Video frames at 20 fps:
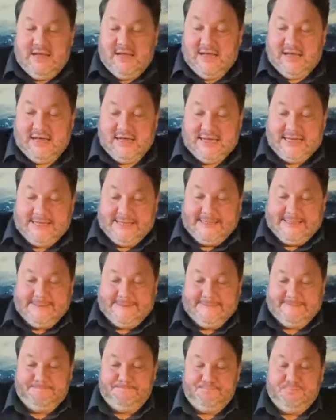
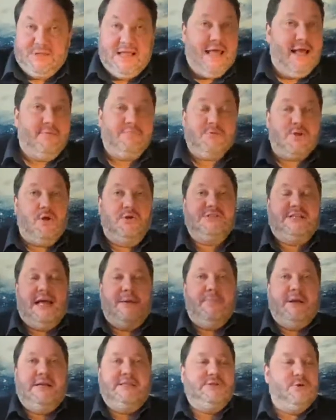Yeah,
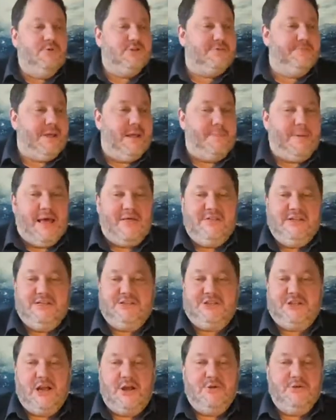contact me. Talk to me about these
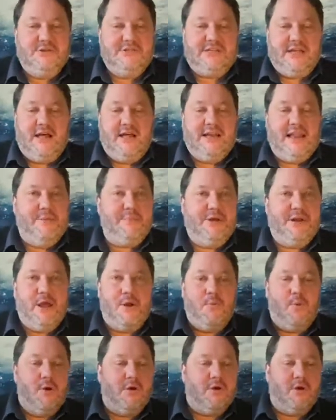shows. Let me
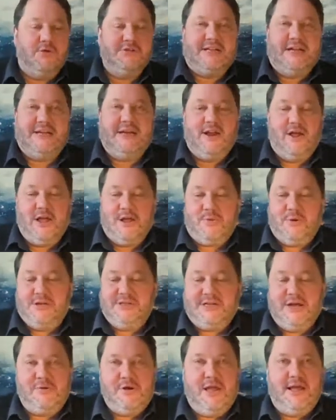know what content you like, what
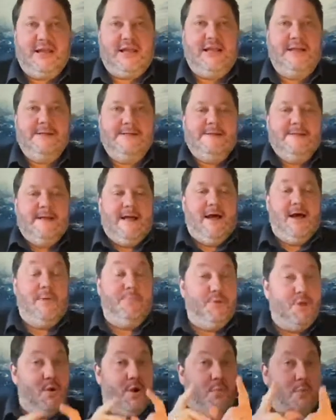you don't like.
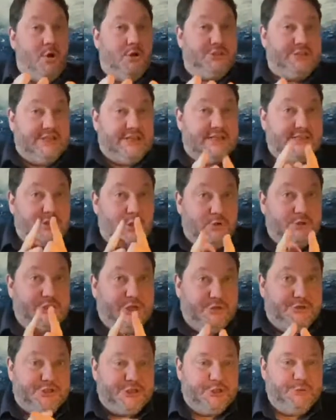You are watching this on
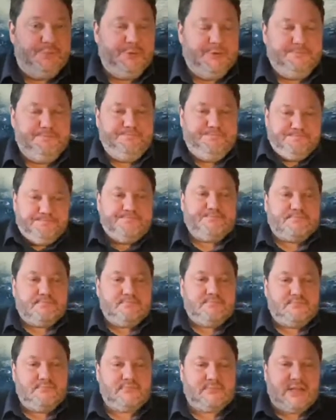YouTube.
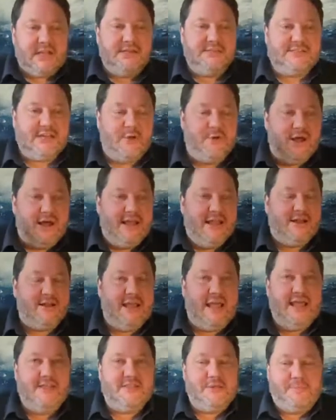So
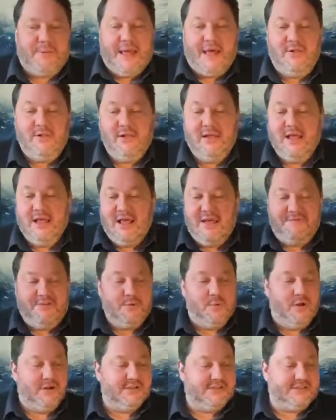hit the bell if
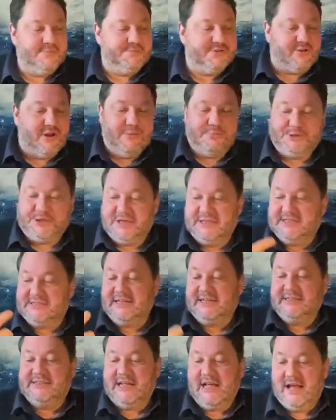you want subscriptions
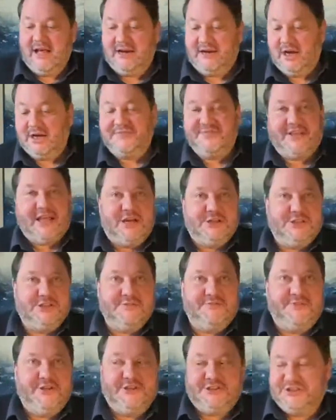and notifications
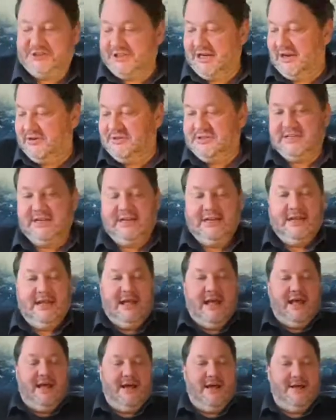of future shows.
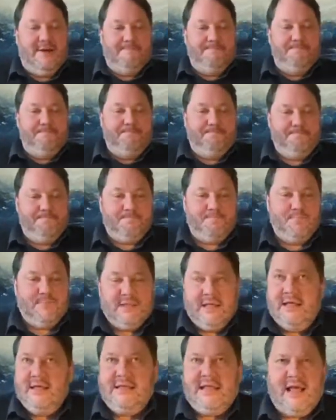
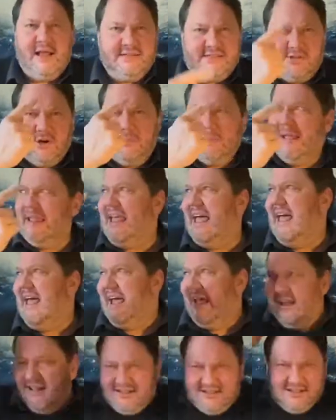Yeah, sorry about the
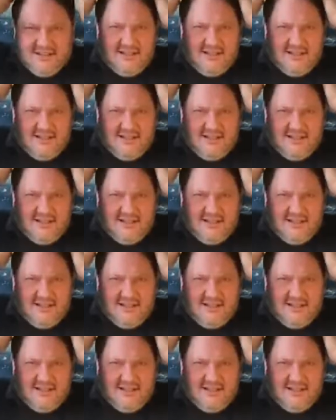hair.